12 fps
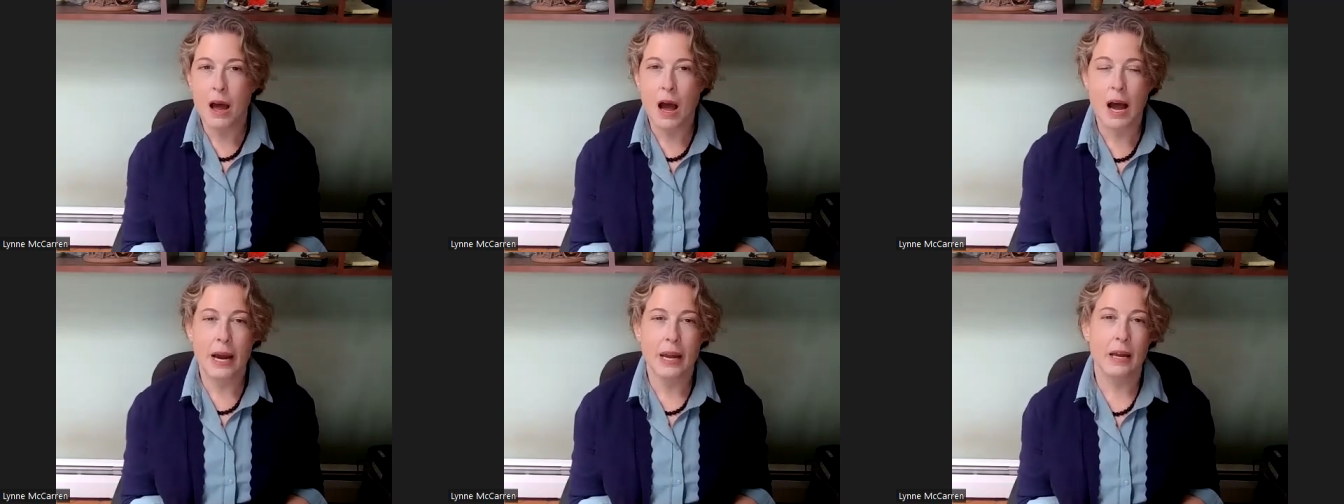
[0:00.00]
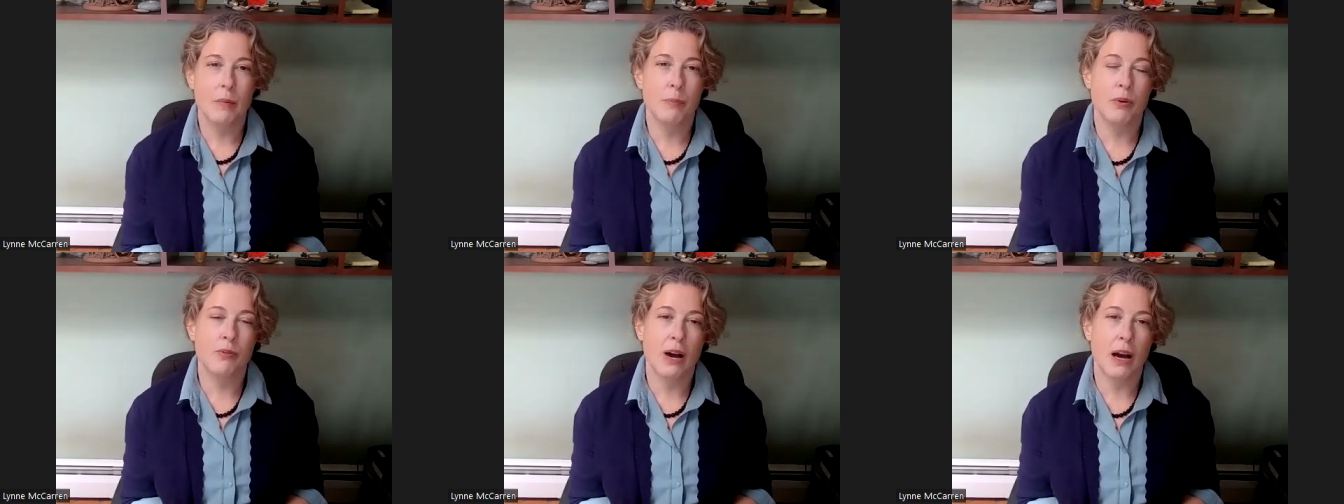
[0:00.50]
I
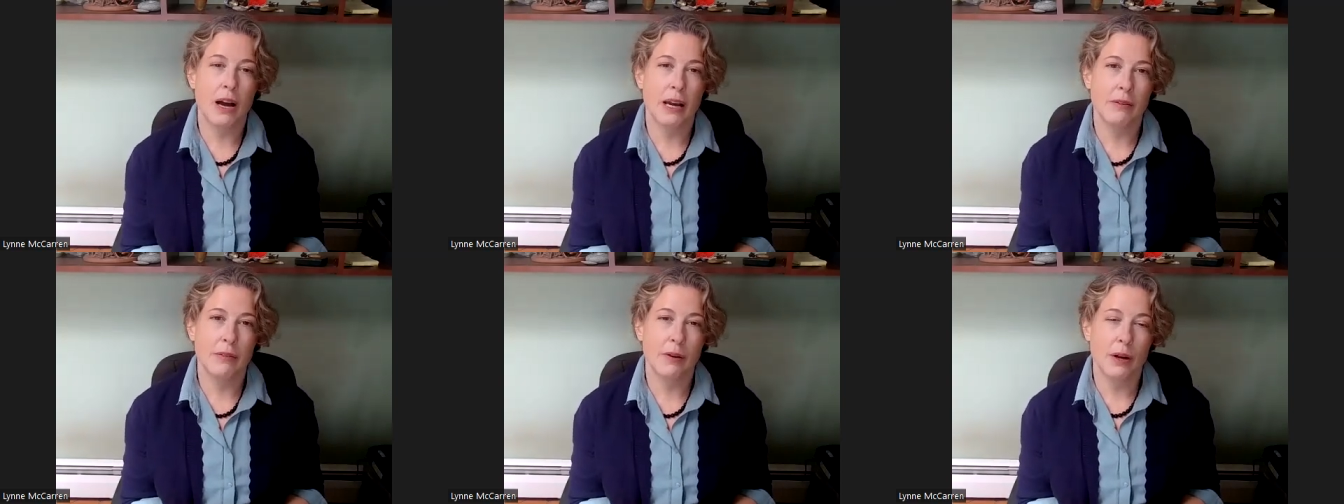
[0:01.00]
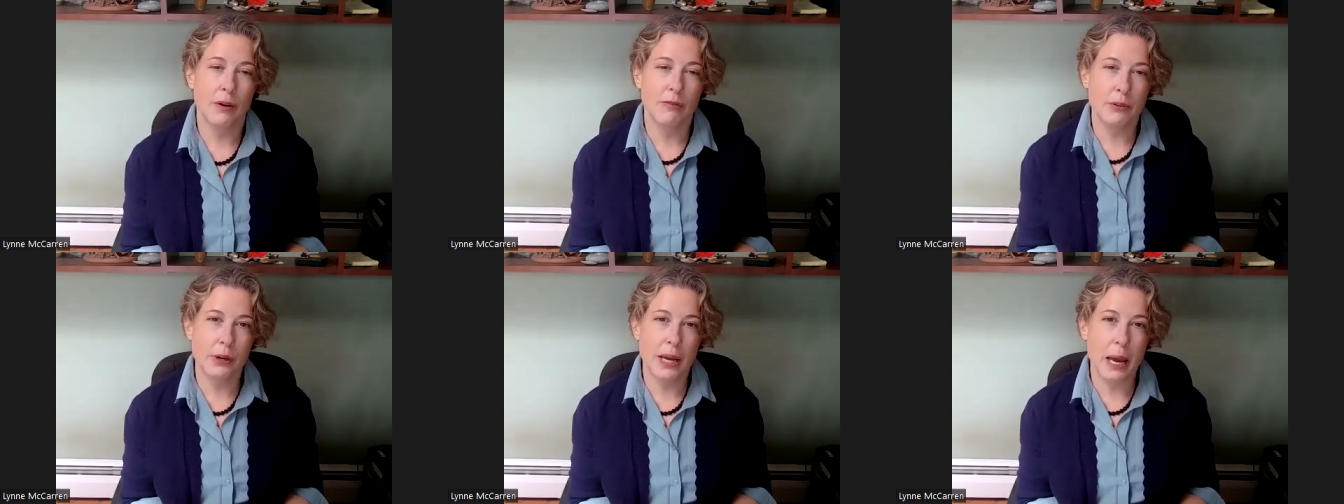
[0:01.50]
provide
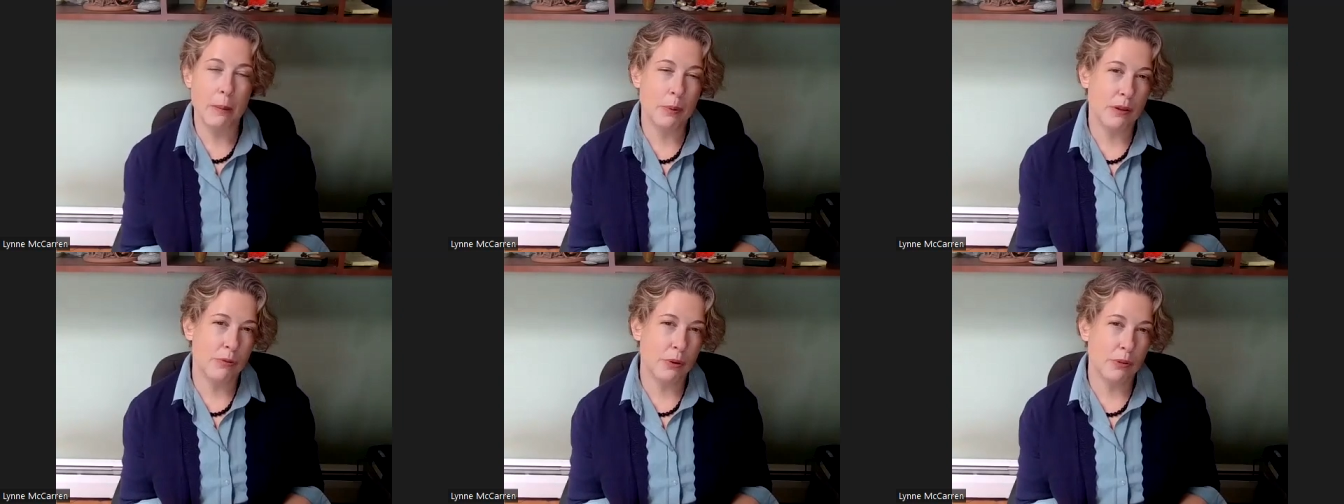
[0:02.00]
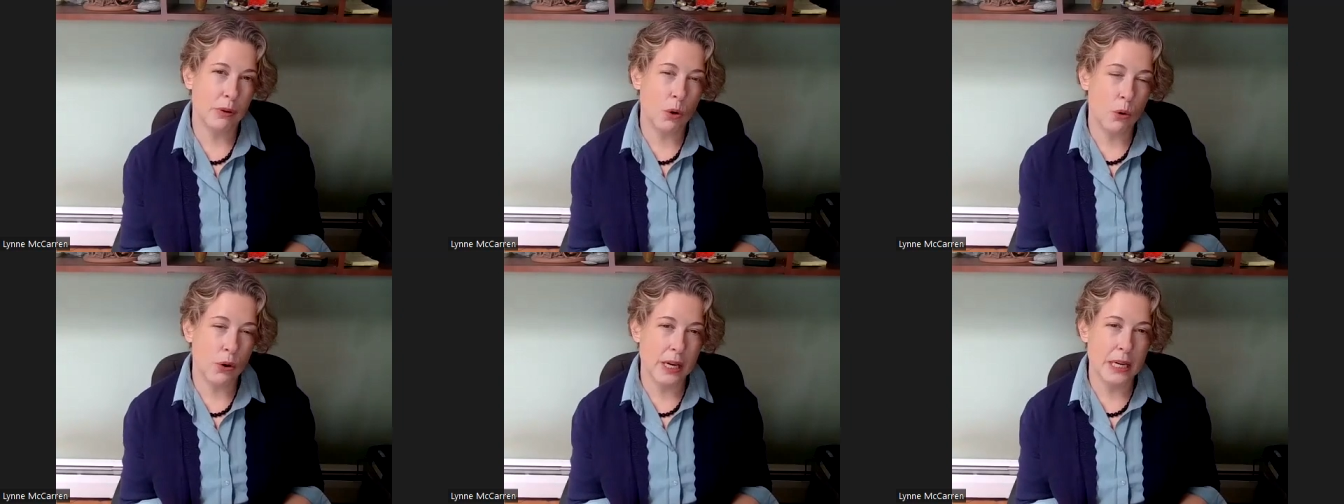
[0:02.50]
free MP3
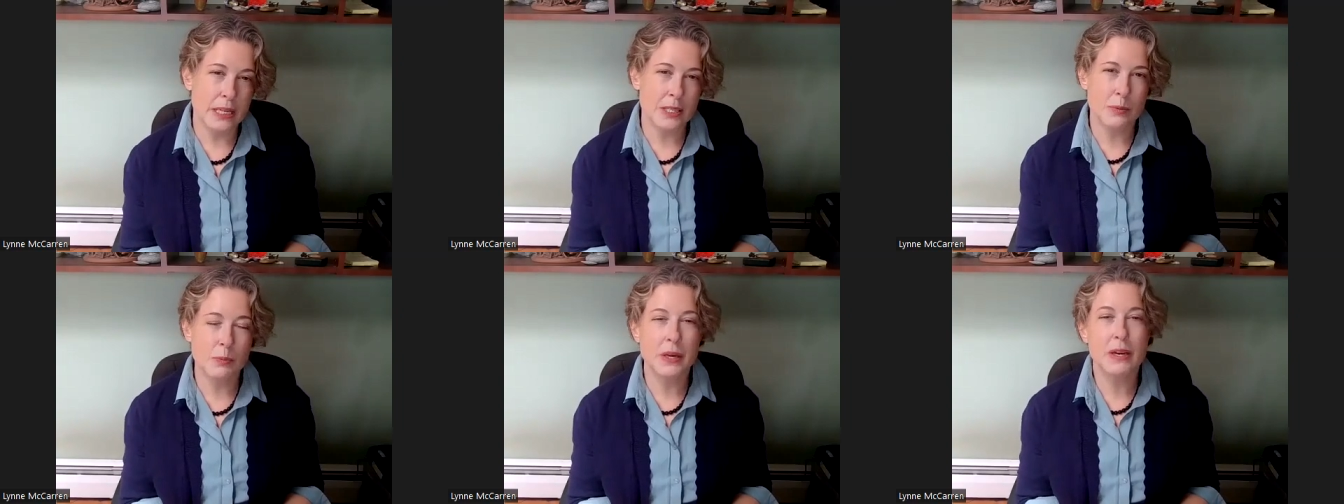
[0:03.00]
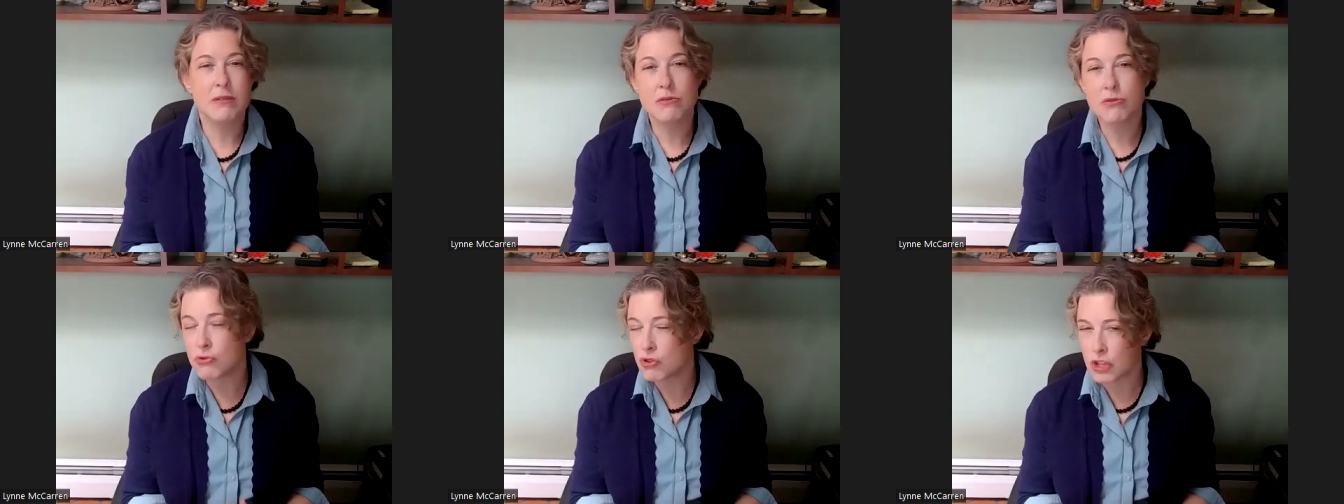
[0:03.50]
recordings,
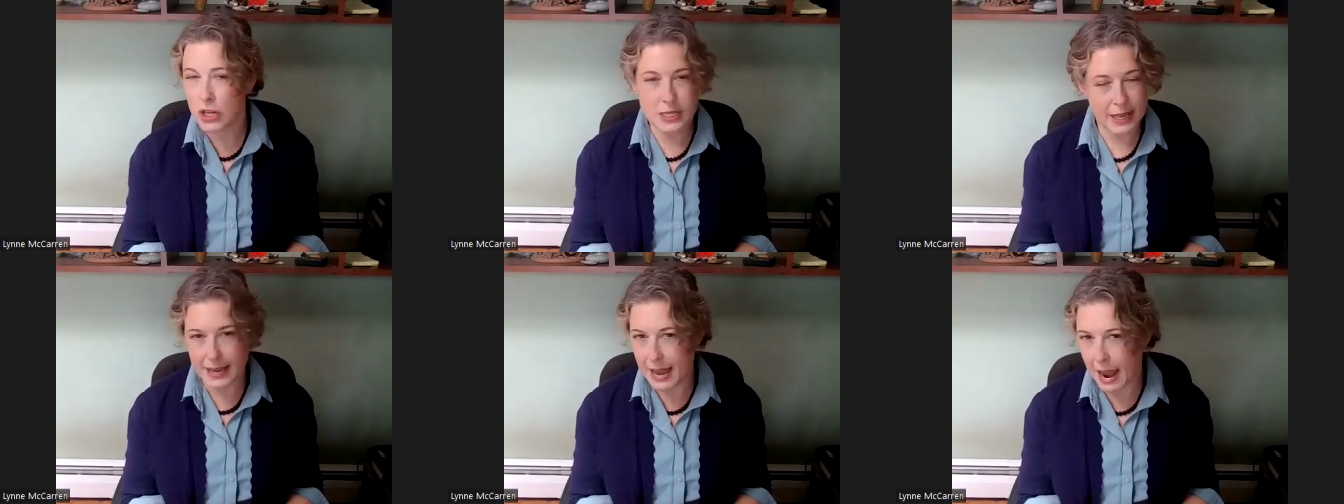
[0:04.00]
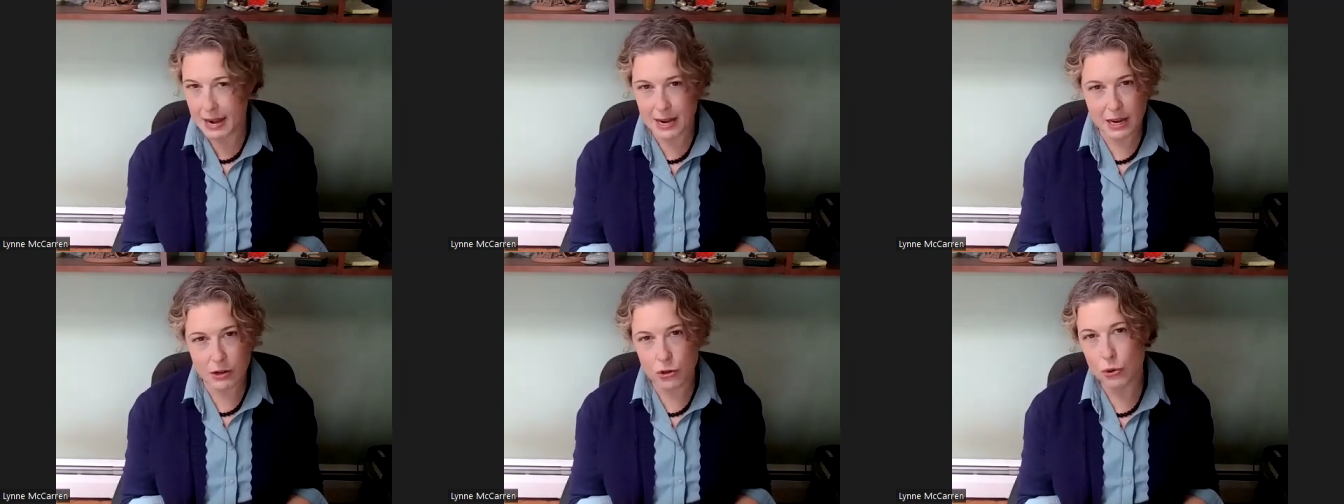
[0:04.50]
because just like
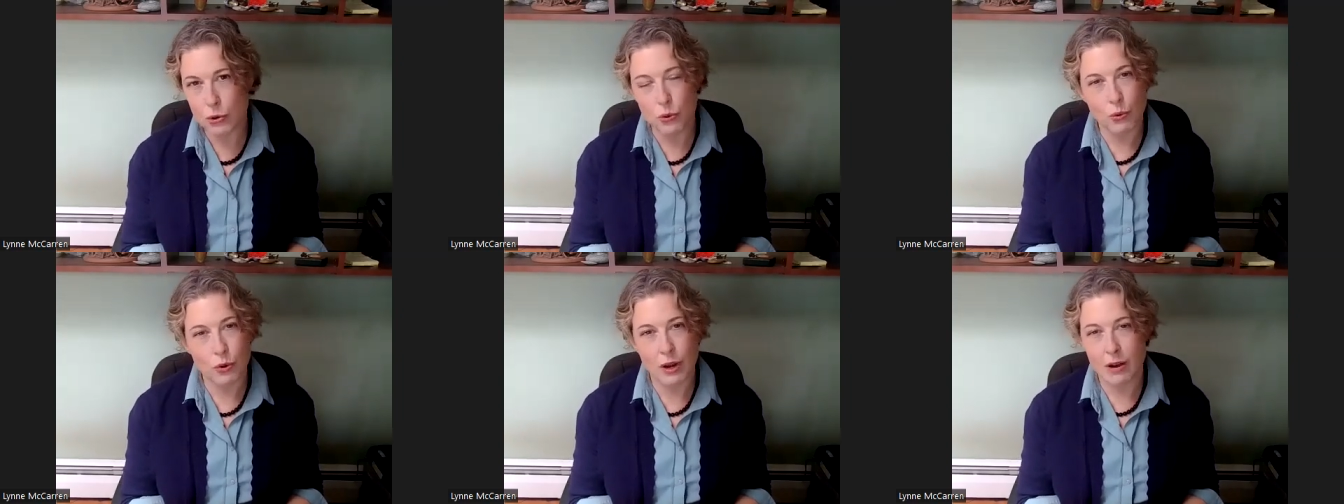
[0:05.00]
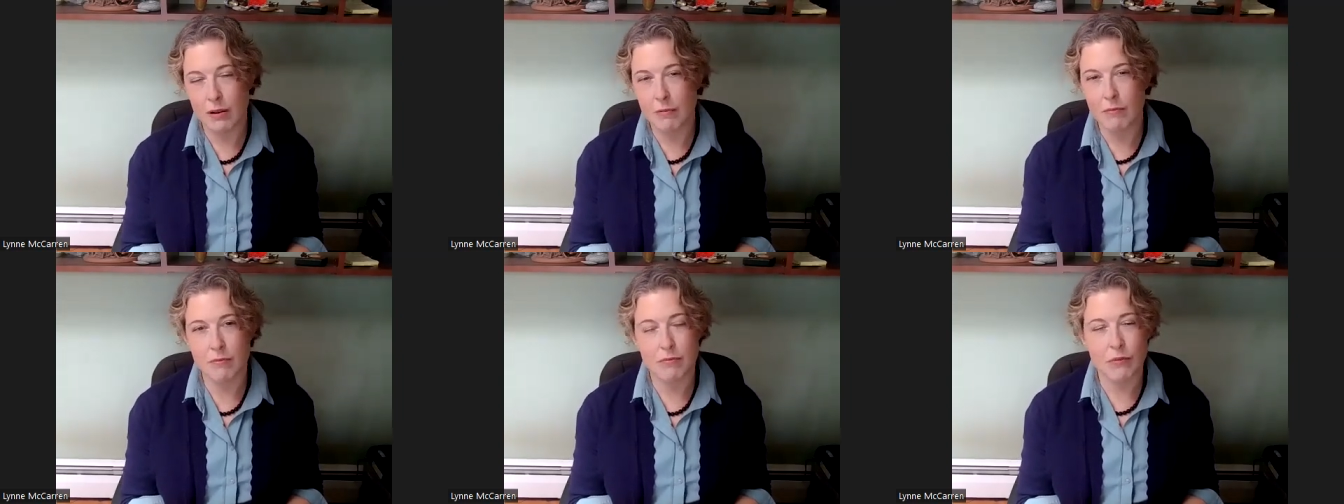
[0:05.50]
any new
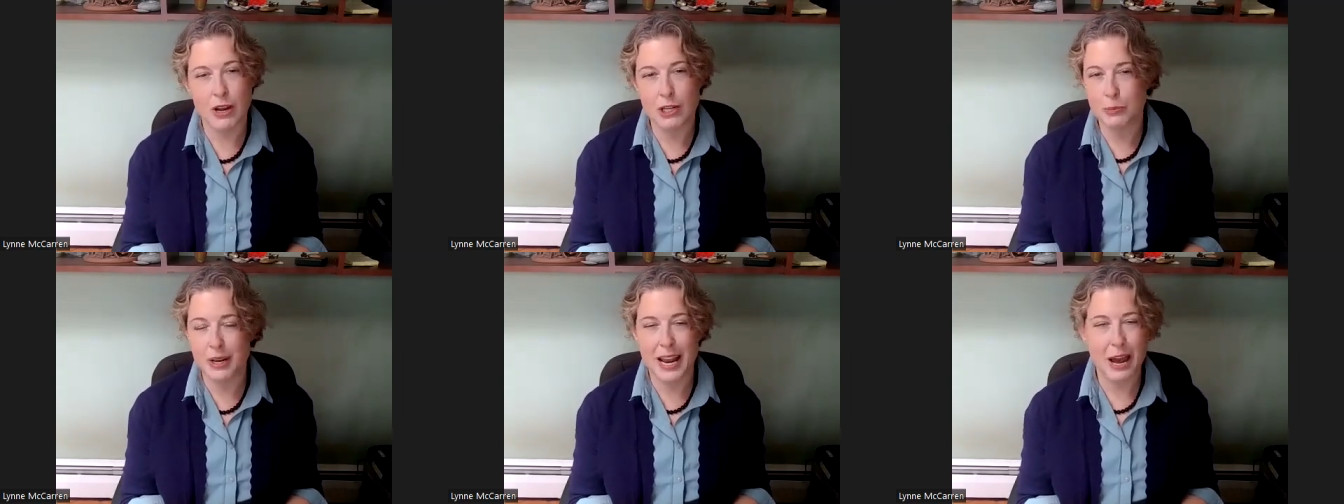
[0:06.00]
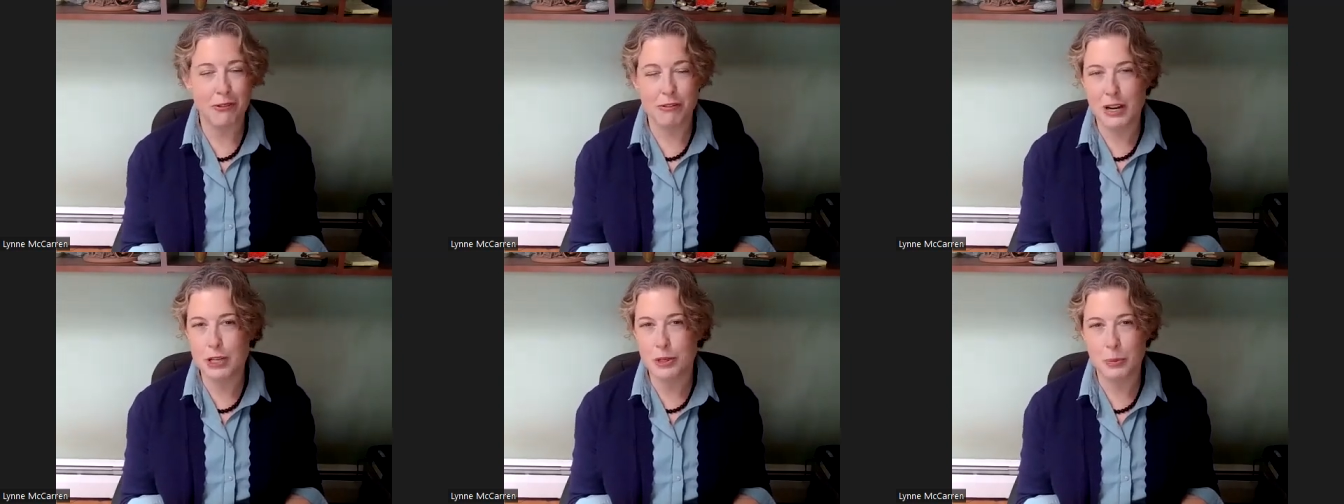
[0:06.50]
health
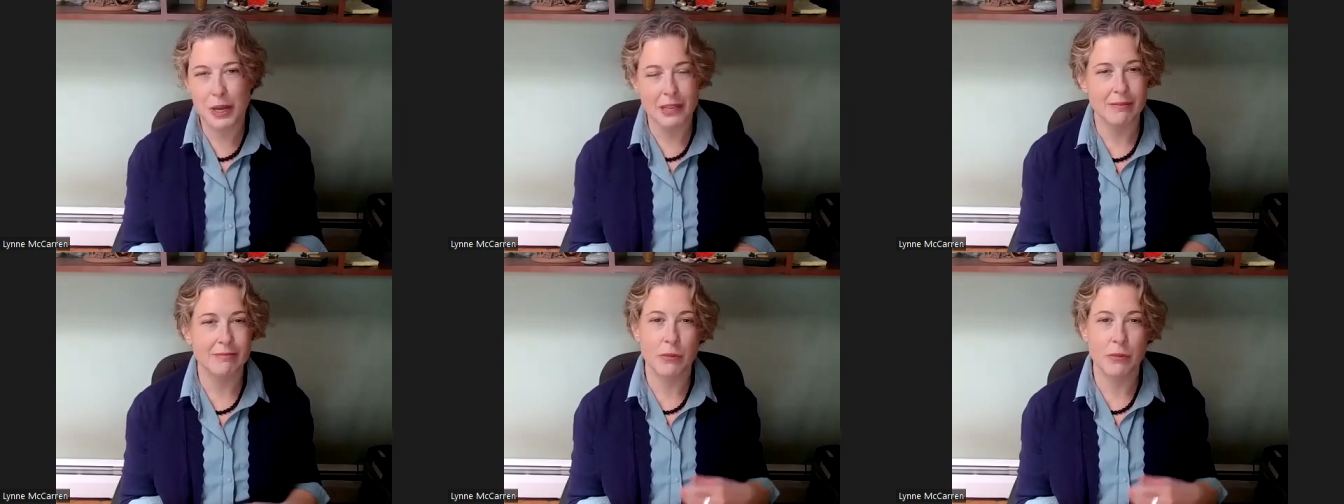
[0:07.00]
regimen,